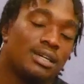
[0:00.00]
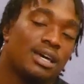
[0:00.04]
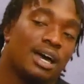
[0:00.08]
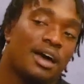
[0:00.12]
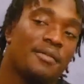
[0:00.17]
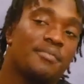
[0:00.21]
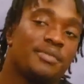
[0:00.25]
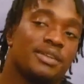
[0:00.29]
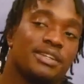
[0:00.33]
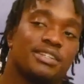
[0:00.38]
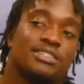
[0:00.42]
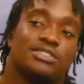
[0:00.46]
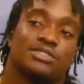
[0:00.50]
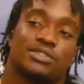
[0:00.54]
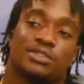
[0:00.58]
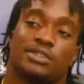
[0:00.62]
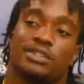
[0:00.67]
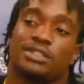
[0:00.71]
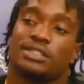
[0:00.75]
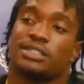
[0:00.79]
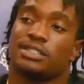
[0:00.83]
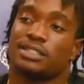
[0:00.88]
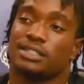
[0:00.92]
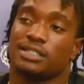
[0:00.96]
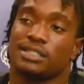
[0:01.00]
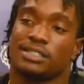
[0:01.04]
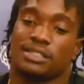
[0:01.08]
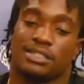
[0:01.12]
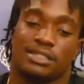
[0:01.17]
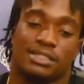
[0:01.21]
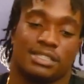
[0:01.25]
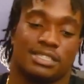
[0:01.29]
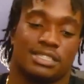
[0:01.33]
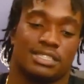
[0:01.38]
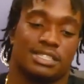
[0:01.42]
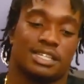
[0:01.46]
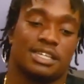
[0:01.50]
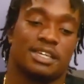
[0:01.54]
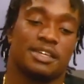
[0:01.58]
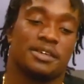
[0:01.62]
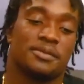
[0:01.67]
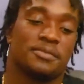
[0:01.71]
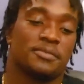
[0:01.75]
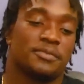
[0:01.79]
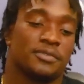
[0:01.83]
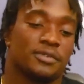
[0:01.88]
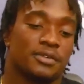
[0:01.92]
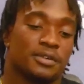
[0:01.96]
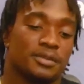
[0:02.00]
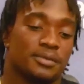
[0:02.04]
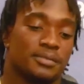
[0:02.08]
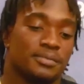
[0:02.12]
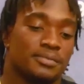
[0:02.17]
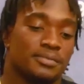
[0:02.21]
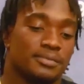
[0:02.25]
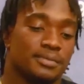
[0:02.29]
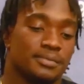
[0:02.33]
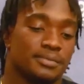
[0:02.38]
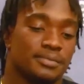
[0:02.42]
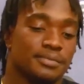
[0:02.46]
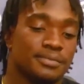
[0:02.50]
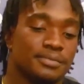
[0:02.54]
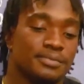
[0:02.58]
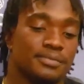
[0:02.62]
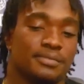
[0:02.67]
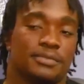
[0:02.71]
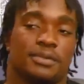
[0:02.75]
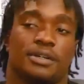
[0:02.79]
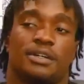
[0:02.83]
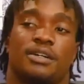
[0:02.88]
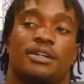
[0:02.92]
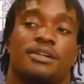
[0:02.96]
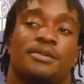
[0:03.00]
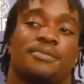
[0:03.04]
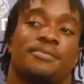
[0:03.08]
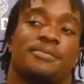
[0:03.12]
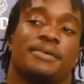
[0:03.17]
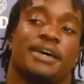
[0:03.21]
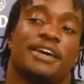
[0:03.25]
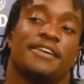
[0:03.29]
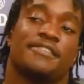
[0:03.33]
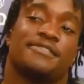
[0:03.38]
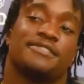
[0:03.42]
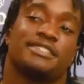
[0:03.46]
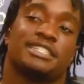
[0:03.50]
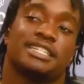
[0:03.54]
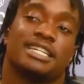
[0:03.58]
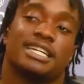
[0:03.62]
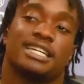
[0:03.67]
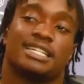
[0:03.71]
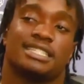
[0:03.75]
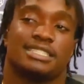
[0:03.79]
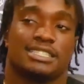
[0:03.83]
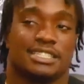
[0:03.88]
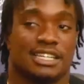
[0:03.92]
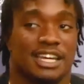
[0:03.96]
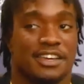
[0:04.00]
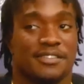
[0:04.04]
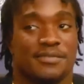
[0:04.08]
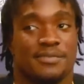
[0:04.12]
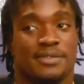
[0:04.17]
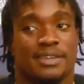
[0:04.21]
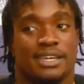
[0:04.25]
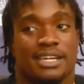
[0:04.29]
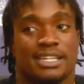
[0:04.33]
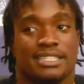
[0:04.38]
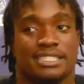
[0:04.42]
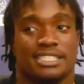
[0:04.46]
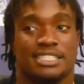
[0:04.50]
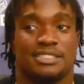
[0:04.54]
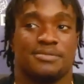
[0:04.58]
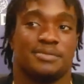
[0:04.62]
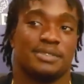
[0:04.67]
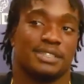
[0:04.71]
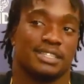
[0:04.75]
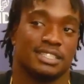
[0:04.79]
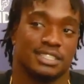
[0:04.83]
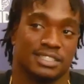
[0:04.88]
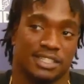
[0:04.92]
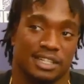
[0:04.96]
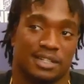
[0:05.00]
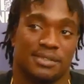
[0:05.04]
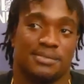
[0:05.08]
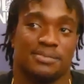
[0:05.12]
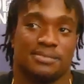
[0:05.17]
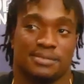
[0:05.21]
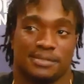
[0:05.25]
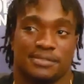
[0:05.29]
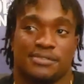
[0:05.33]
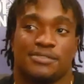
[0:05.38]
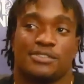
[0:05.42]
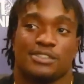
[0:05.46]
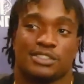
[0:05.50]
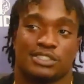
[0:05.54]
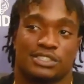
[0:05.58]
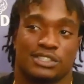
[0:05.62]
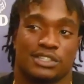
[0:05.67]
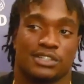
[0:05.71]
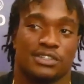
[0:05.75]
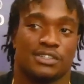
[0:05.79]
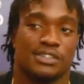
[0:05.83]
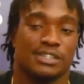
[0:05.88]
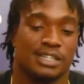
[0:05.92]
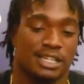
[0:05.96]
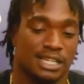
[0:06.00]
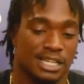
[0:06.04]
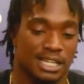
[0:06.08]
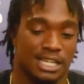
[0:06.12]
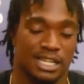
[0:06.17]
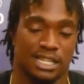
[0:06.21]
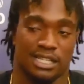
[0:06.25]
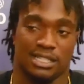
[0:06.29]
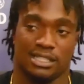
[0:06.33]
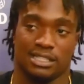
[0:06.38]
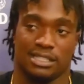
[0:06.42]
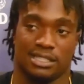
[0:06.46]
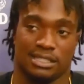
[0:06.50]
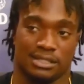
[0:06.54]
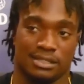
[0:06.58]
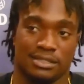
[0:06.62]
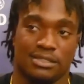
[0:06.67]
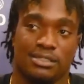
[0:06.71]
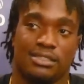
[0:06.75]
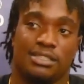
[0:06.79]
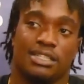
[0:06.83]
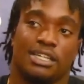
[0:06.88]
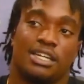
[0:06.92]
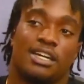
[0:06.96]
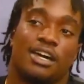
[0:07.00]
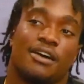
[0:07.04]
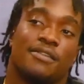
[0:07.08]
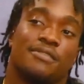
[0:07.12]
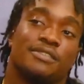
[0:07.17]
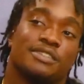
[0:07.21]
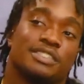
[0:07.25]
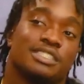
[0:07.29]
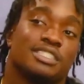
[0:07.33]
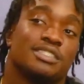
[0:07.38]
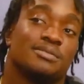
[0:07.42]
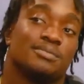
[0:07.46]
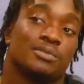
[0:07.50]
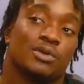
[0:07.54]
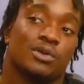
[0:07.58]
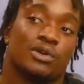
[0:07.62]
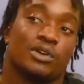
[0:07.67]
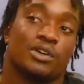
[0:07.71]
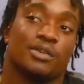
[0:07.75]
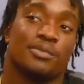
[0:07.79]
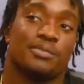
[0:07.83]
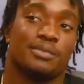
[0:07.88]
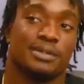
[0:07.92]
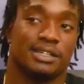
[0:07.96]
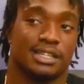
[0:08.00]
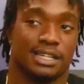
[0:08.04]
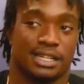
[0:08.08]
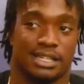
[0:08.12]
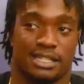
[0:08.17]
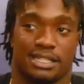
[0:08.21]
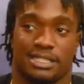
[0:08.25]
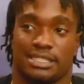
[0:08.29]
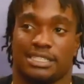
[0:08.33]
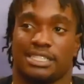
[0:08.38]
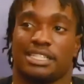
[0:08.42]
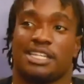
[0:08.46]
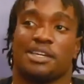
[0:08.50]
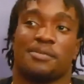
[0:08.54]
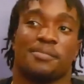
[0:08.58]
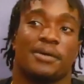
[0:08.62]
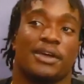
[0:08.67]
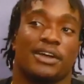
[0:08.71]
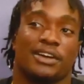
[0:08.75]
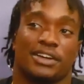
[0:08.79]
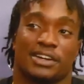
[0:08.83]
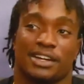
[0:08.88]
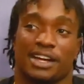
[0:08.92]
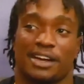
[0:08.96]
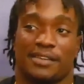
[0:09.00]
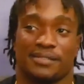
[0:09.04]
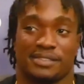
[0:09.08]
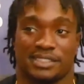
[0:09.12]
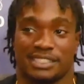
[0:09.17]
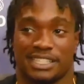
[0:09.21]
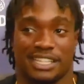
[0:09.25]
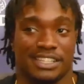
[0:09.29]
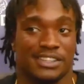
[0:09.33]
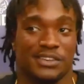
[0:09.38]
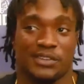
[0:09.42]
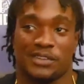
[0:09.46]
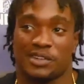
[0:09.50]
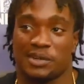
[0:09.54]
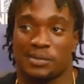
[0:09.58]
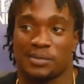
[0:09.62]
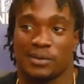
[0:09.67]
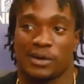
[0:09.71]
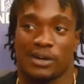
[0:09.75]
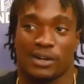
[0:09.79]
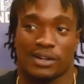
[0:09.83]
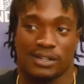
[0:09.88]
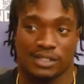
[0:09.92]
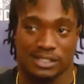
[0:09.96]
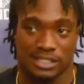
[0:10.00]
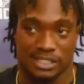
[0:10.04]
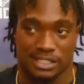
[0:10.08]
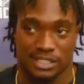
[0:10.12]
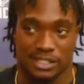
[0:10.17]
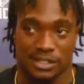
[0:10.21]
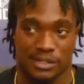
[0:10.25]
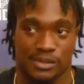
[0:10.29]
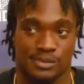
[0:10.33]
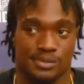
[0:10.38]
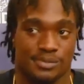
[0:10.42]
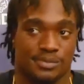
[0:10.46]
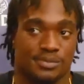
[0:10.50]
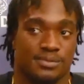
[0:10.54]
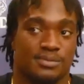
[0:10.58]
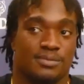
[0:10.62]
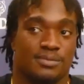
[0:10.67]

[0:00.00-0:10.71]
I've been enjoying it. The scheme from FCS to FBS has been a jump for sure. The coverage is more because in the American Conference they're throwing the ball, so